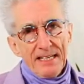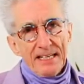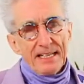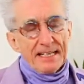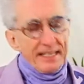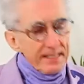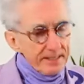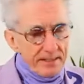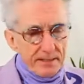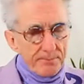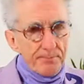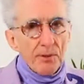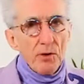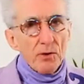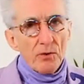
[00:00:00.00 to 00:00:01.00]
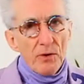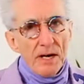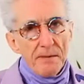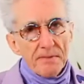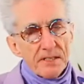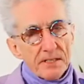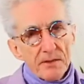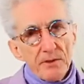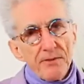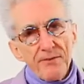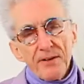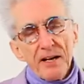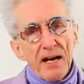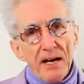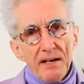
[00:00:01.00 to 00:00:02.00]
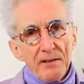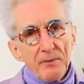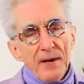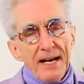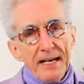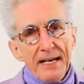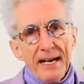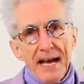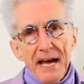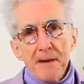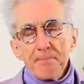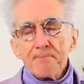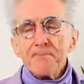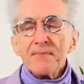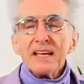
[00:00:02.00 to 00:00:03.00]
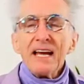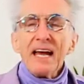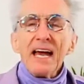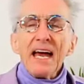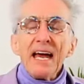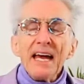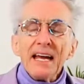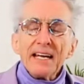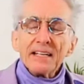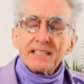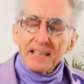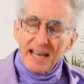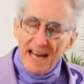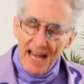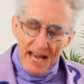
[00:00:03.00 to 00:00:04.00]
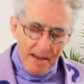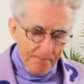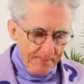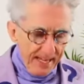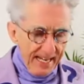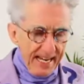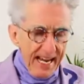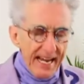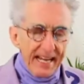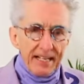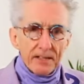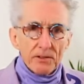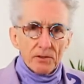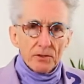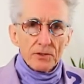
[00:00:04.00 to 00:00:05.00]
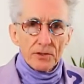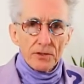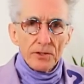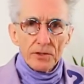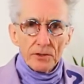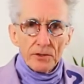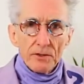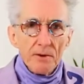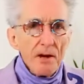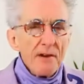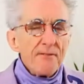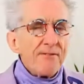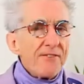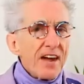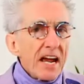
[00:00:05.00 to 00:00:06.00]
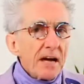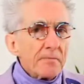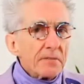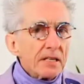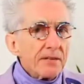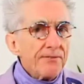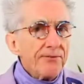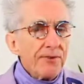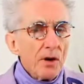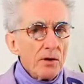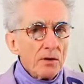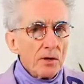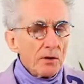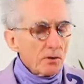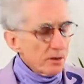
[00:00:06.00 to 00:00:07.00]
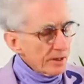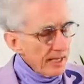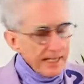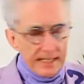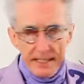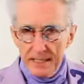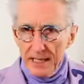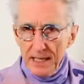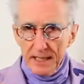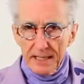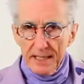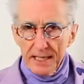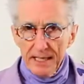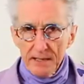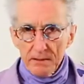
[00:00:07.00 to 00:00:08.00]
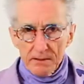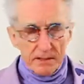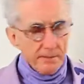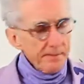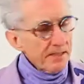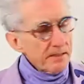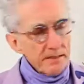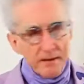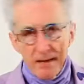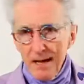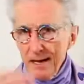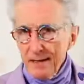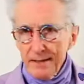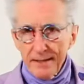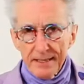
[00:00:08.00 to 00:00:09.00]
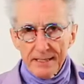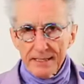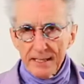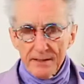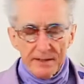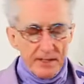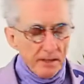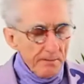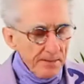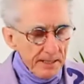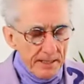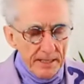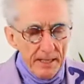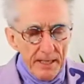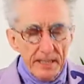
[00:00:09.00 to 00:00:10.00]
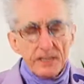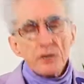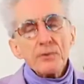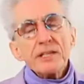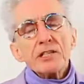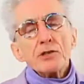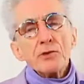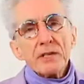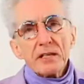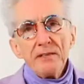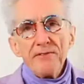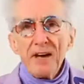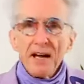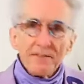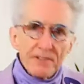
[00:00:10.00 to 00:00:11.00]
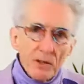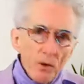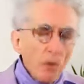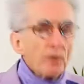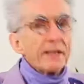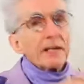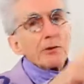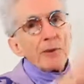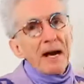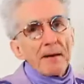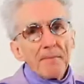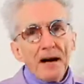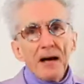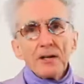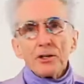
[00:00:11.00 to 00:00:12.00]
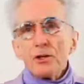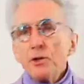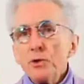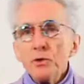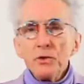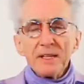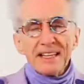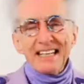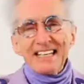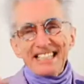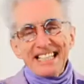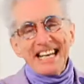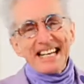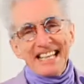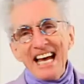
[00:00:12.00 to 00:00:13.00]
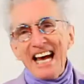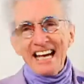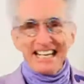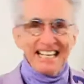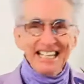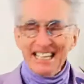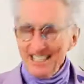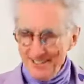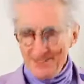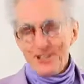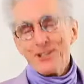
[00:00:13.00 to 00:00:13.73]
He's a programmer, so he figured out how to write an app. And it's an app that handles your family photos, like nothing else. I mean, there's a lot of things out there, but it, it's a restrictive app, so only grandma and you and things like that, you know,